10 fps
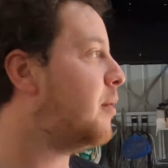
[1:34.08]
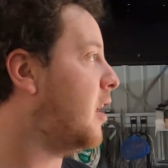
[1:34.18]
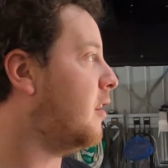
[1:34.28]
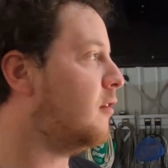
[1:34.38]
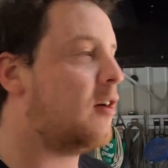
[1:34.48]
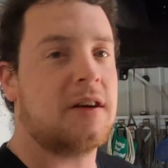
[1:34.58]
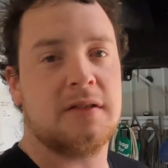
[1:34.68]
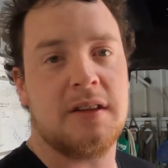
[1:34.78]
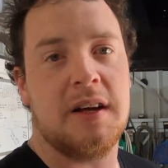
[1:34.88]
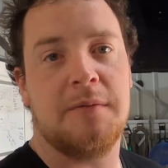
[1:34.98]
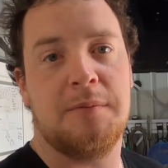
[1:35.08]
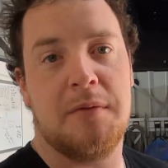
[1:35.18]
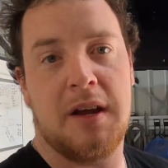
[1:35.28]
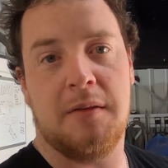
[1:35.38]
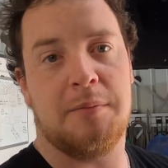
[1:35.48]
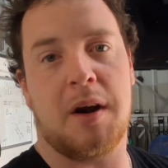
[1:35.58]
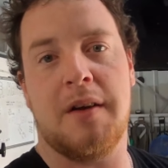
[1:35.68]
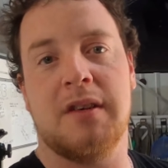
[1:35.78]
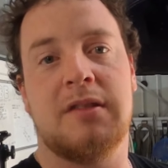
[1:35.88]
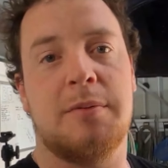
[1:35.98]
but like I said in
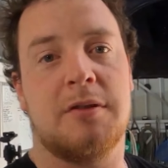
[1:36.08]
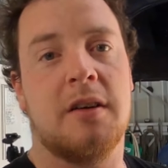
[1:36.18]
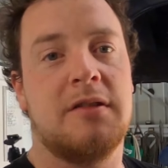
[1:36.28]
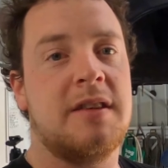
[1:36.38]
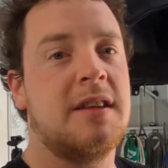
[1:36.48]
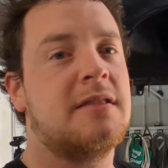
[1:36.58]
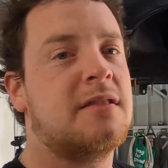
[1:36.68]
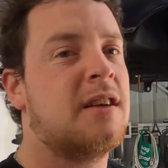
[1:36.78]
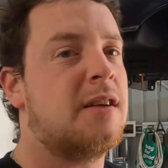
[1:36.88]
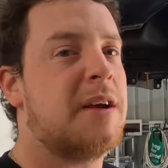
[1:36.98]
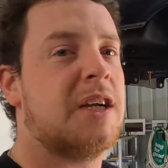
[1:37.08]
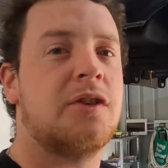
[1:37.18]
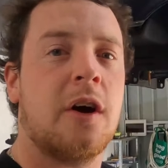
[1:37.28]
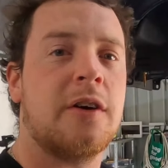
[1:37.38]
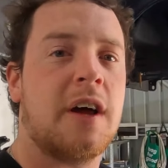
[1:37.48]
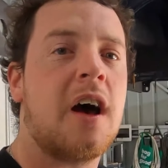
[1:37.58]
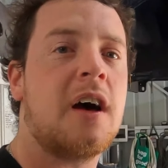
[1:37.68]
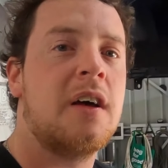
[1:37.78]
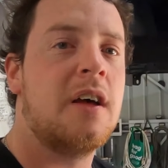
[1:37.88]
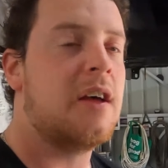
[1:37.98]
previous episodes, this isn't gonna be a show
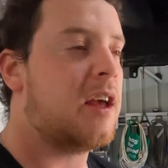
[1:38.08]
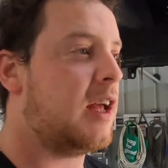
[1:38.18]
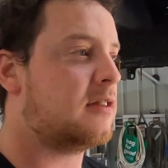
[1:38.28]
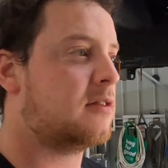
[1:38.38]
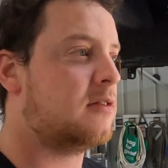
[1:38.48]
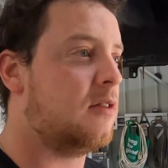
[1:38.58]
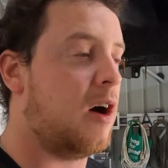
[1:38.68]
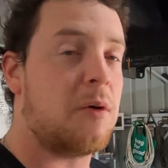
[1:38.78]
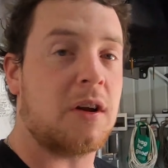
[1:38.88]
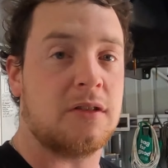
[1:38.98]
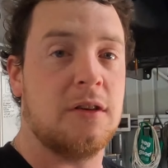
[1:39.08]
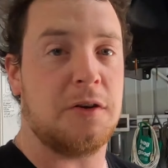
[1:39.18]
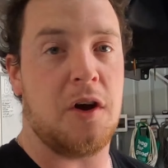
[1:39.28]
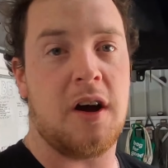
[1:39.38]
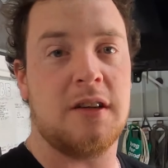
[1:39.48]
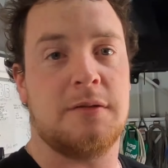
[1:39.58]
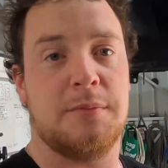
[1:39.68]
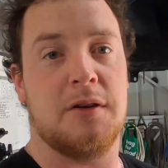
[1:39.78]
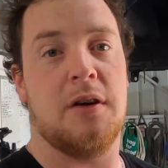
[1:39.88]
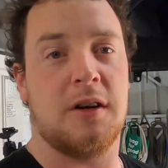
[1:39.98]
car. I want it to look nice,
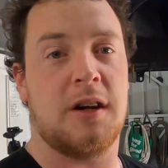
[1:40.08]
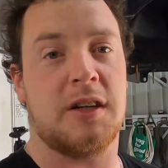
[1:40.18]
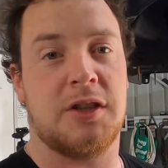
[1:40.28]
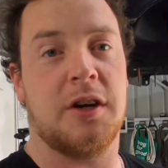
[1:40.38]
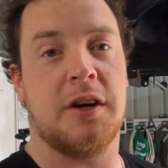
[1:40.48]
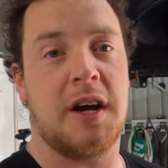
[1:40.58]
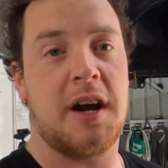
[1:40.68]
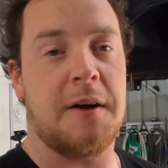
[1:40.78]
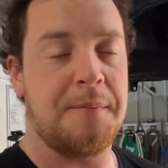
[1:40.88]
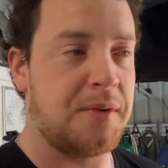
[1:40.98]
but not like a show car.